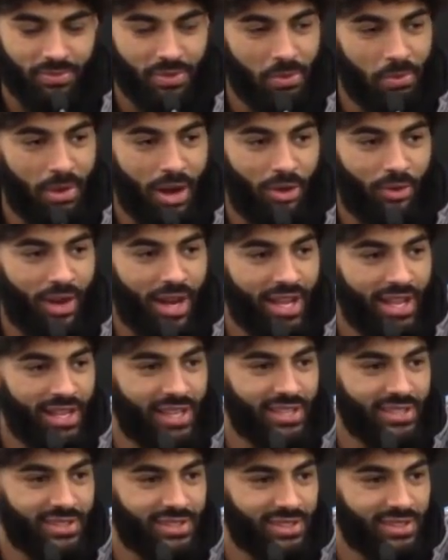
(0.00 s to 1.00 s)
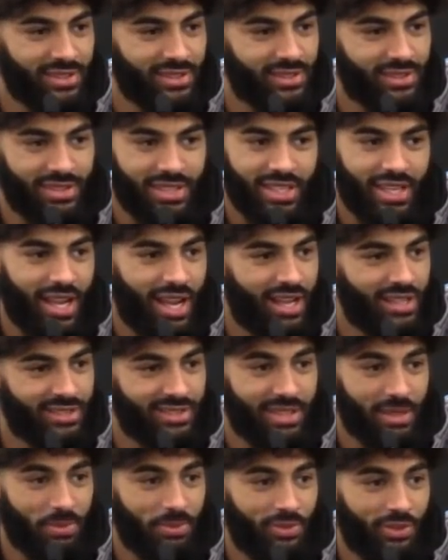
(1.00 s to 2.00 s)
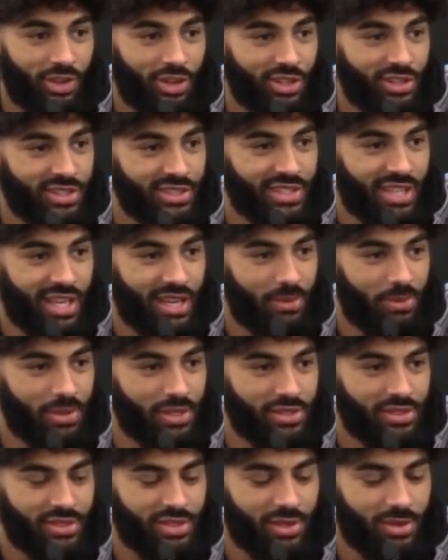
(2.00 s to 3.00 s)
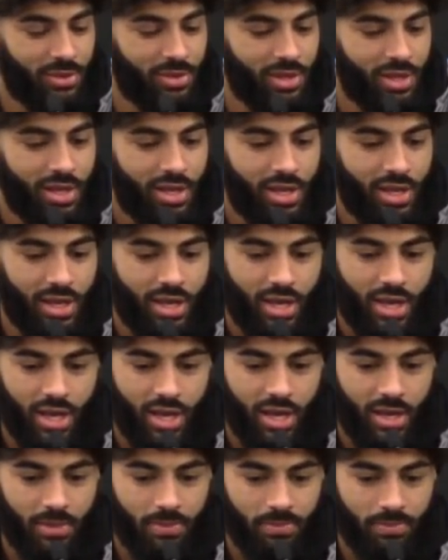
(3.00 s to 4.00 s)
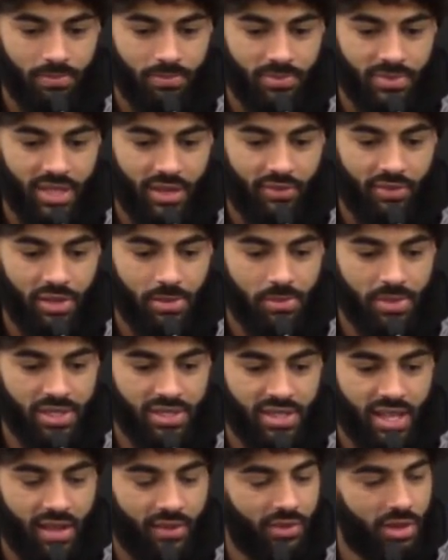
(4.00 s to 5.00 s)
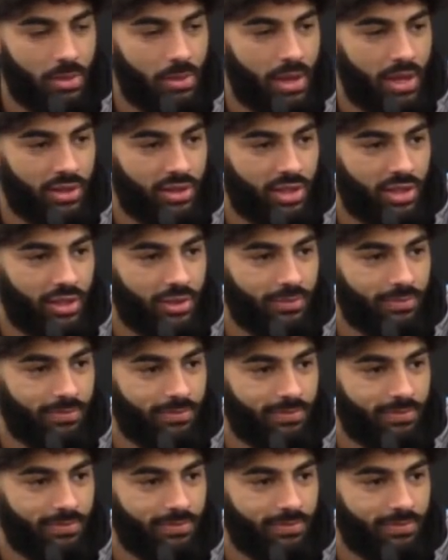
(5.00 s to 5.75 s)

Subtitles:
my right hand since he got stepped foot on this campus. So definitely missed having him out there.